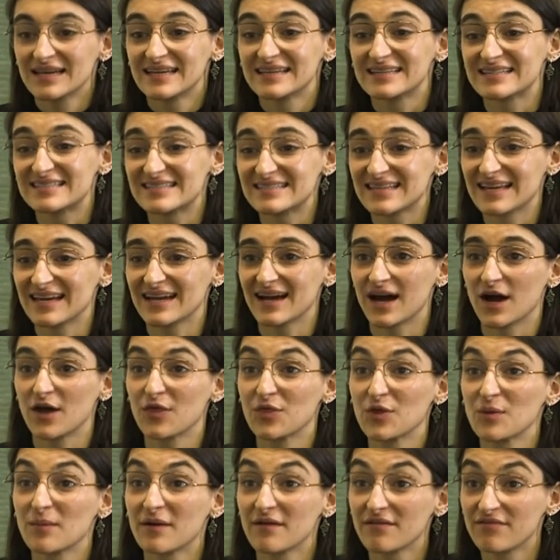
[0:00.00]
You see, I
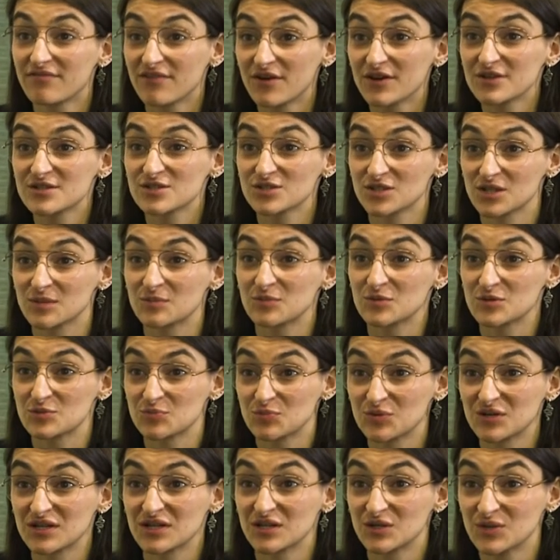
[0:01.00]
thought my first script was
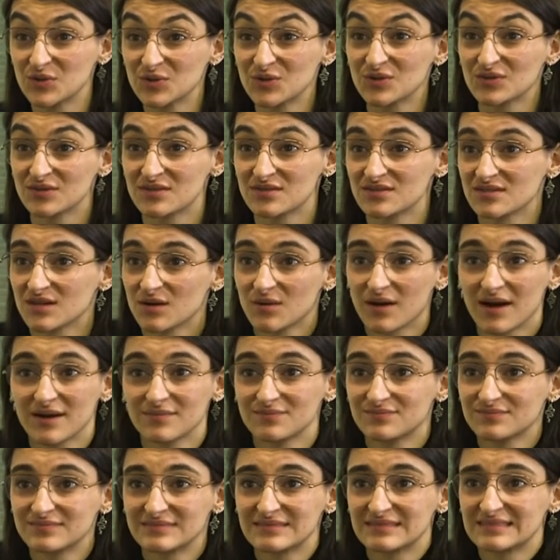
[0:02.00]
pretty good, so
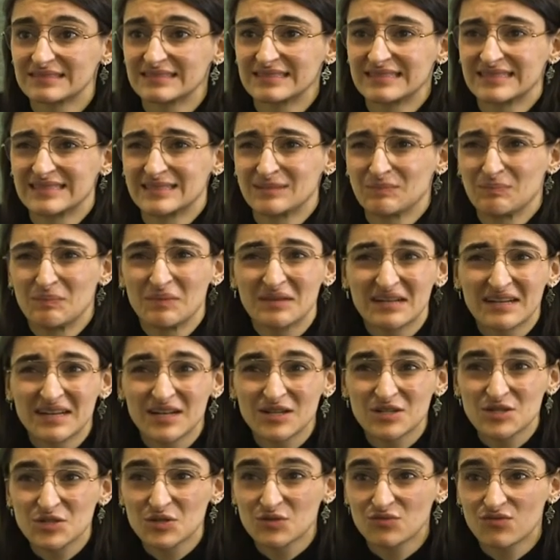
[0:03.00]
I submitted
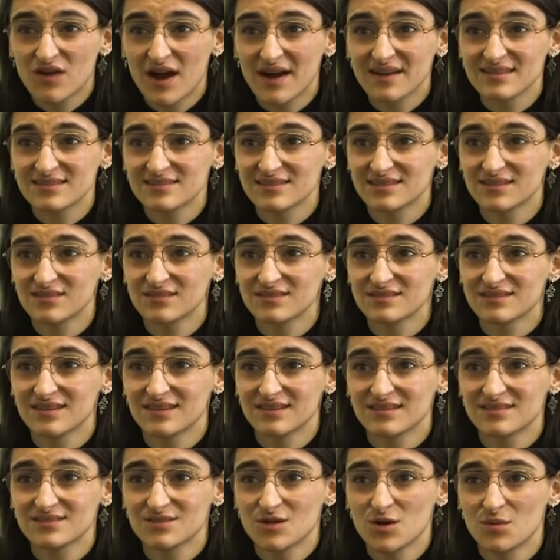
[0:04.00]
it to the Writers Guild's
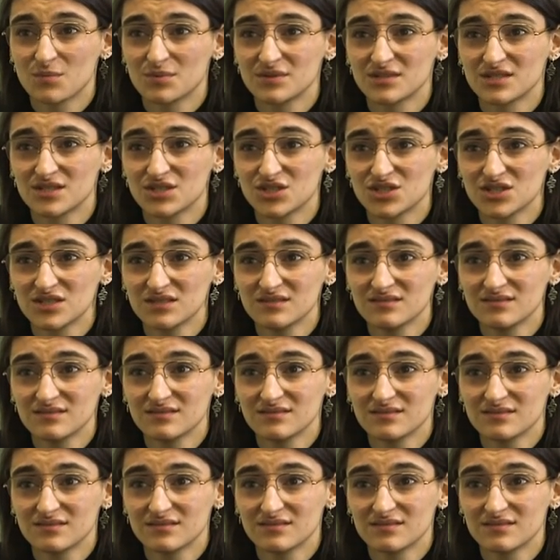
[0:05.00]
latest competition.